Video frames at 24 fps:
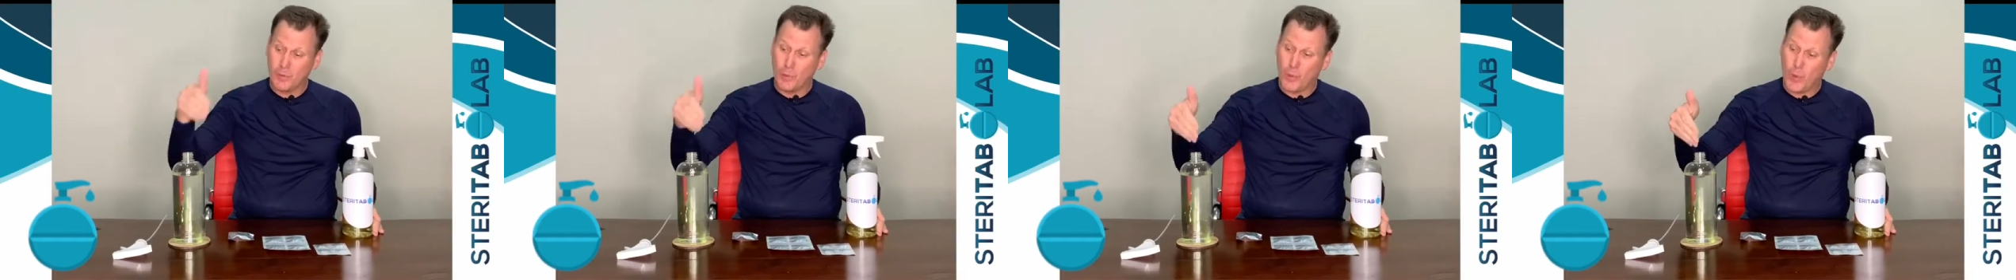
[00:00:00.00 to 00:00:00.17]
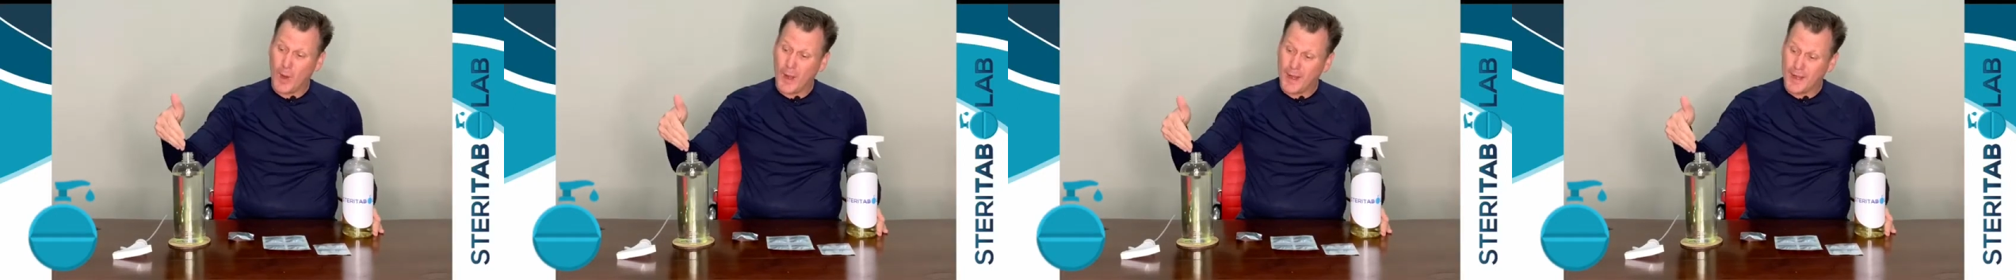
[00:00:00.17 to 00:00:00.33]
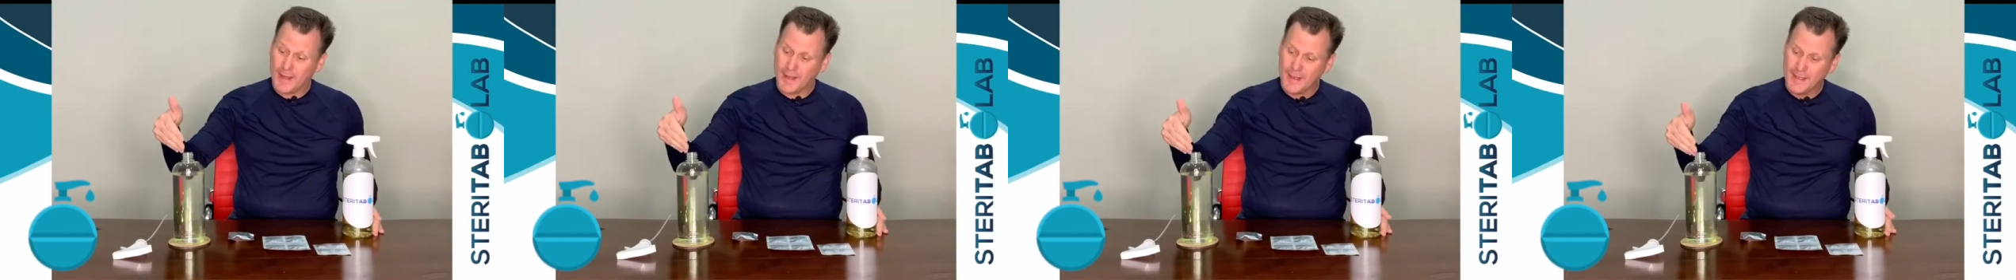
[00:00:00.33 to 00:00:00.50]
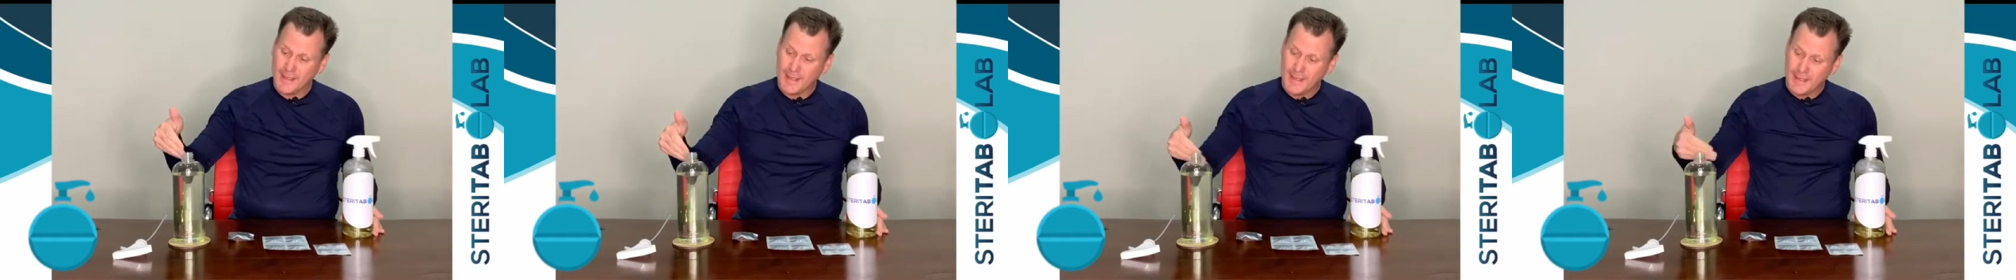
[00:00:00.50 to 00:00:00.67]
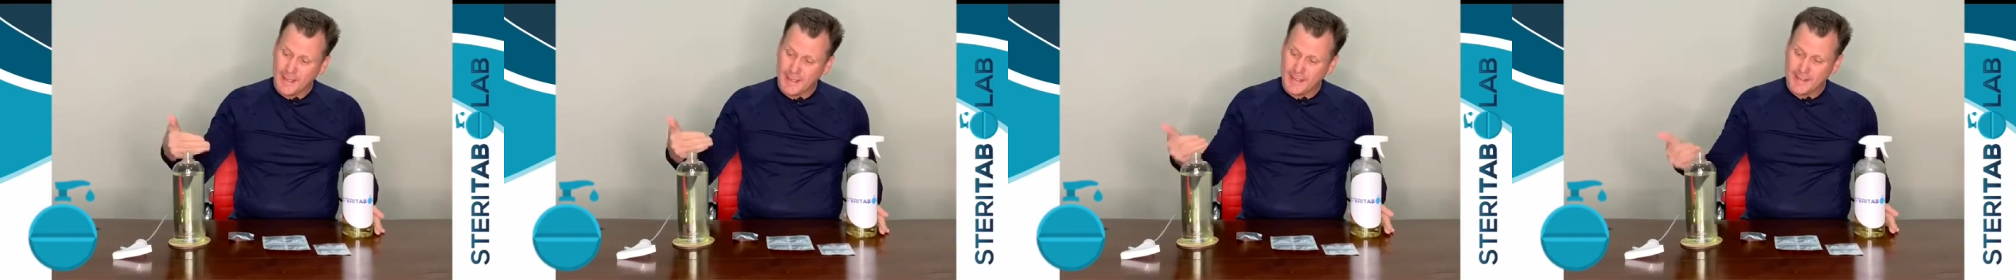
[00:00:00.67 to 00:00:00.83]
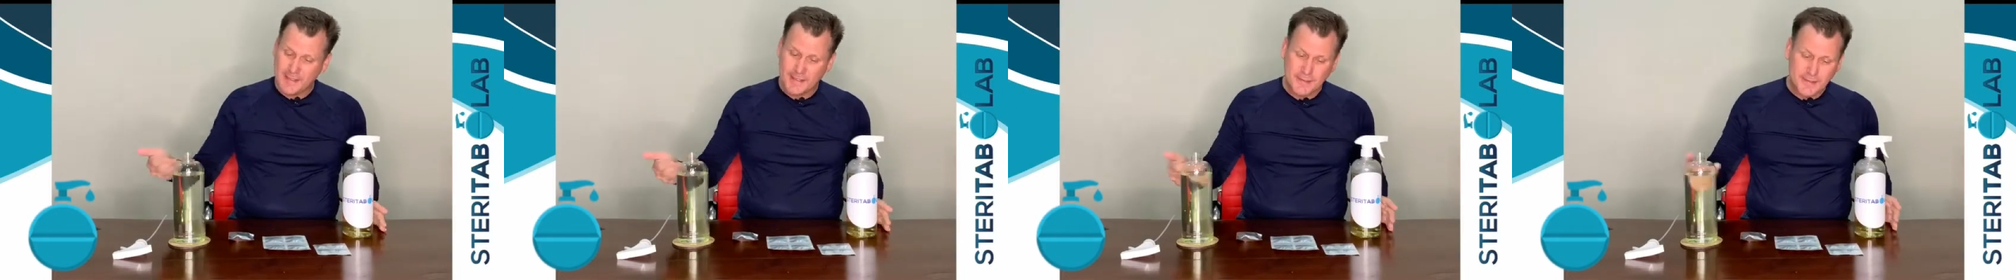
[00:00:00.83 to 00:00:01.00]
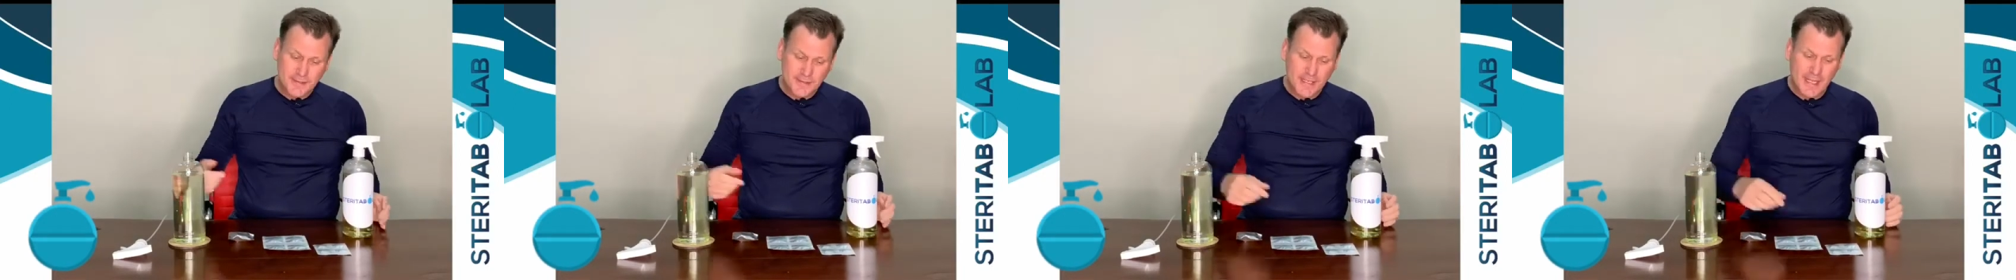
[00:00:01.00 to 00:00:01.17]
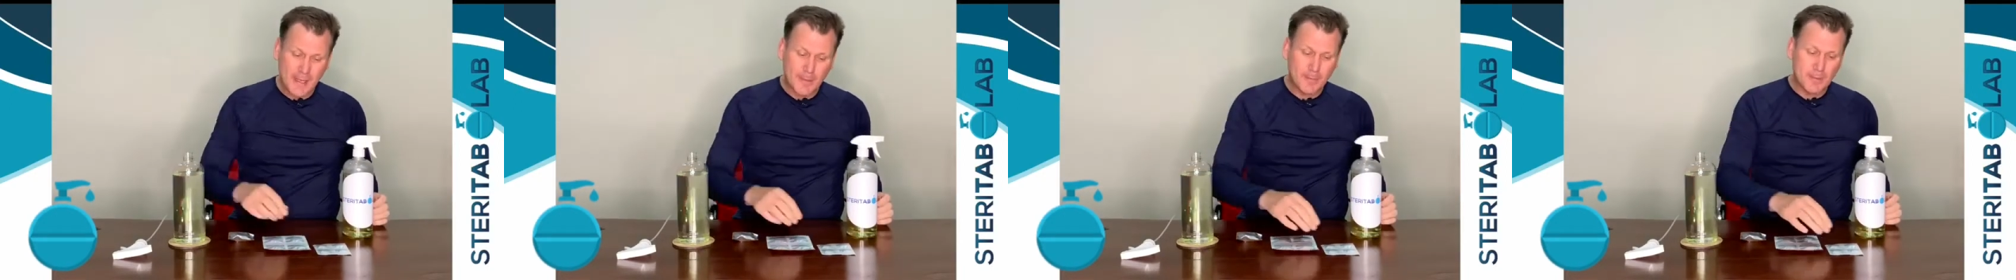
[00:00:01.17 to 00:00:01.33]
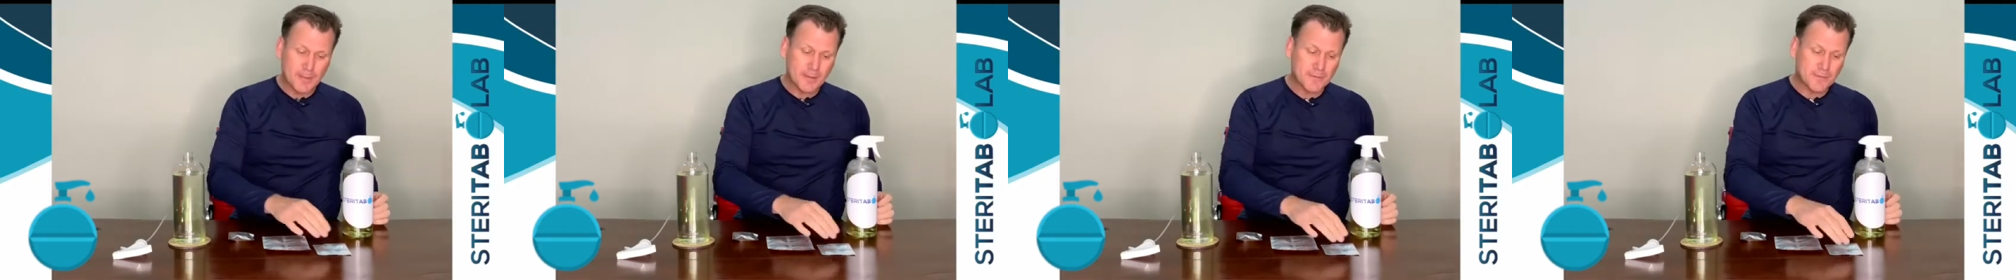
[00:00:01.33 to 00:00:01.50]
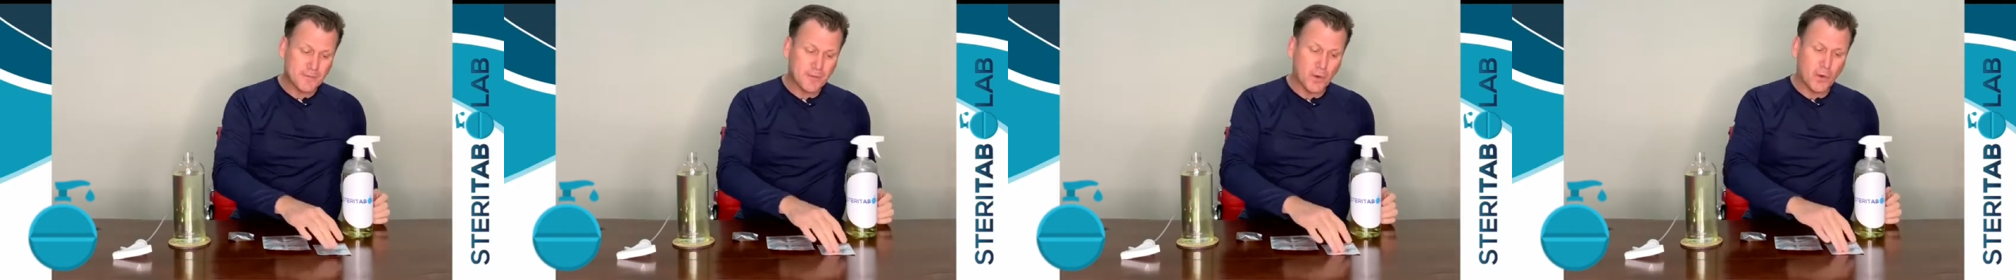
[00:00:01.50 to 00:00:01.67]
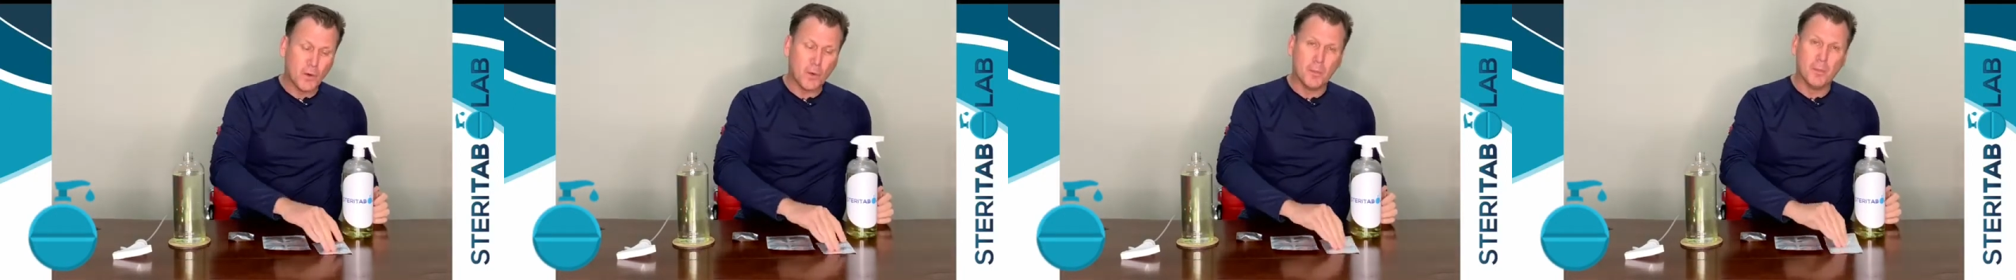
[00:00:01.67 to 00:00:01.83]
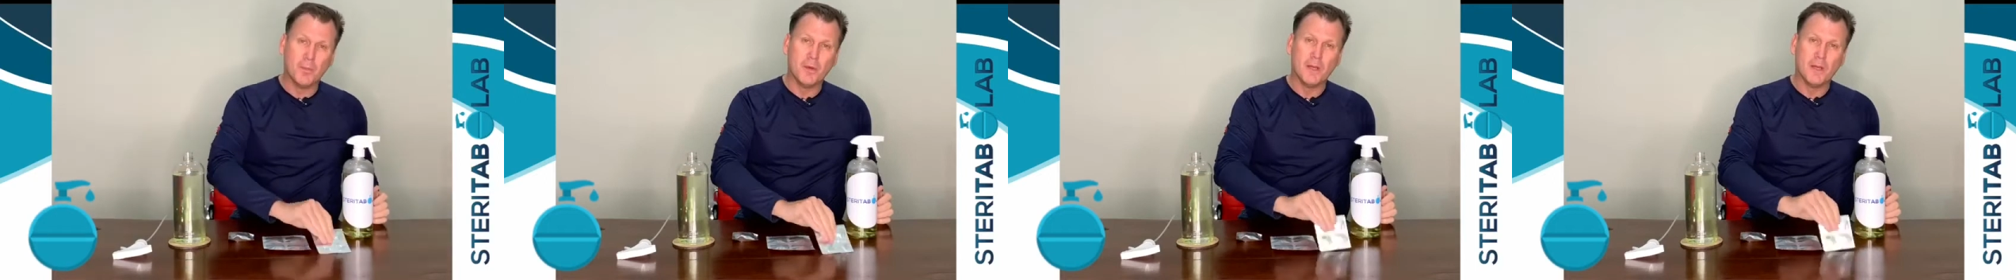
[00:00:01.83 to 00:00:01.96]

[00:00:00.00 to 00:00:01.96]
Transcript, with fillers: one, it's in tablet form.